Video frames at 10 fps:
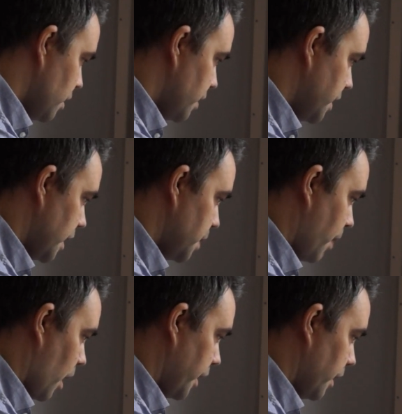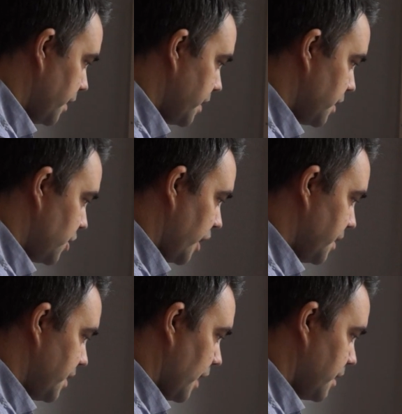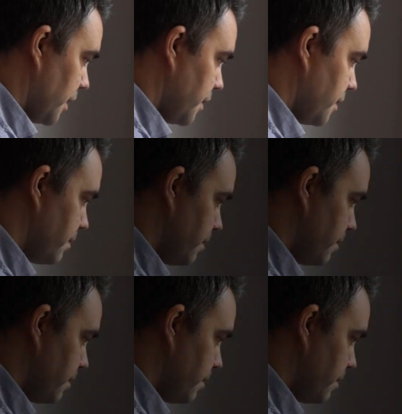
So you see this part here that says change settings.